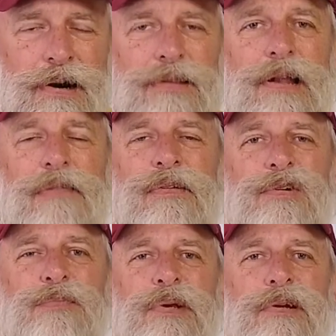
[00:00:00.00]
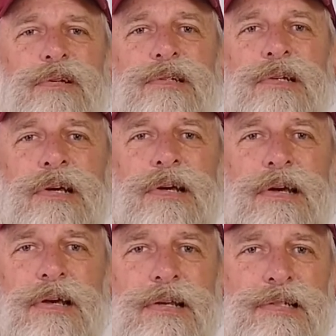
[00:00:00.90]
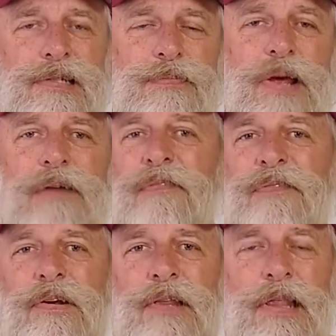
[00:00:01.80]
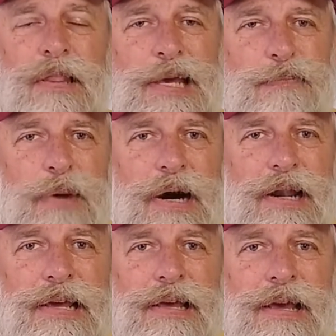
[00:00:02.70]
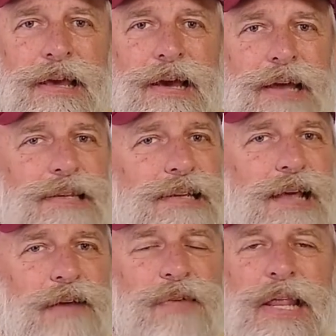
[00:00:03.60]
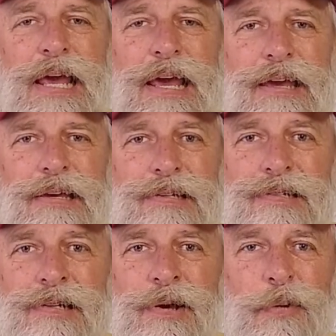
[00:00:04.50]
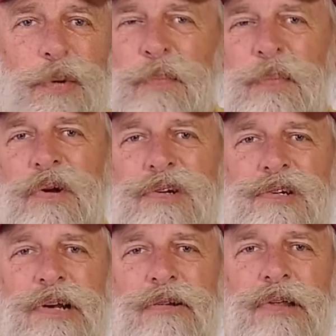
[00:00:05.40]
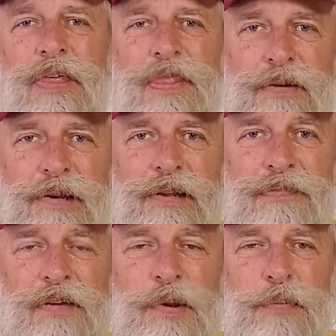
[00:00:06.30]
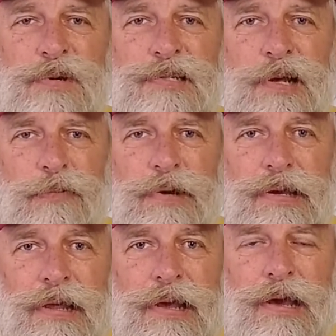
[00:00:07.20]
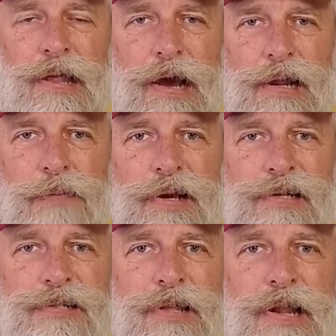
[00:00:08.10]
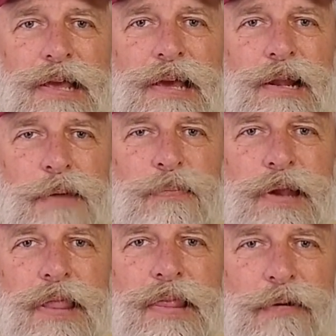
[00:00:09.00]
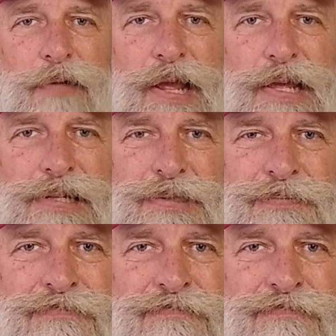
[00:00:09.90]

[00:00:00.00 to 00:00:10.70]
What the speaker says: A lot of those beers seem to have a fairly light body and didn't have any haze. Wheat beers are generally 30 to 50% wheat. I'm going to make sure that I get up into that range.